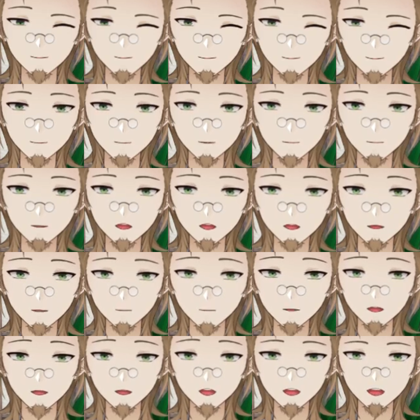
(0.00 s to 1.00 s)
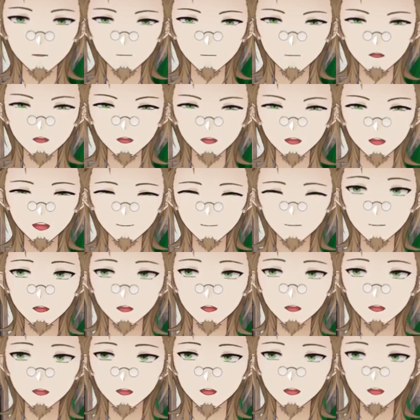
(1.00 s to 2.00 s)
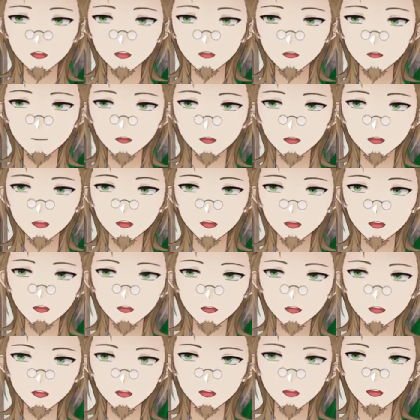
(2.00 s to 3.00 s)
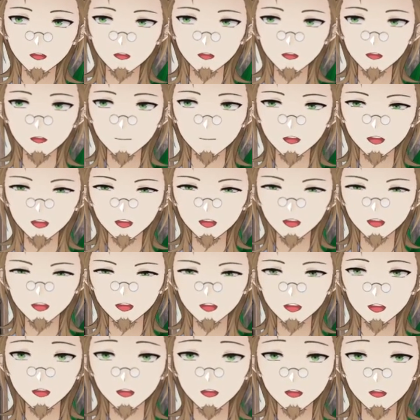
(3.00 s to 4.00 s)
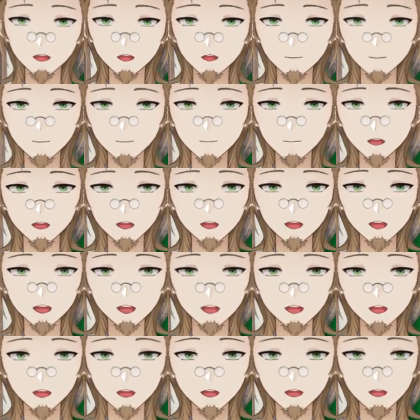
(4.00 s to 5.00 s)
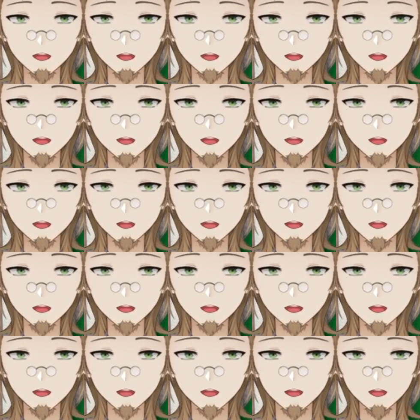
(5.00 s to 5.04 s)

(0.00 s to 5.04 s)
but for some reason is a villain and it's not really discussed. I mean, I guess it's kind of implied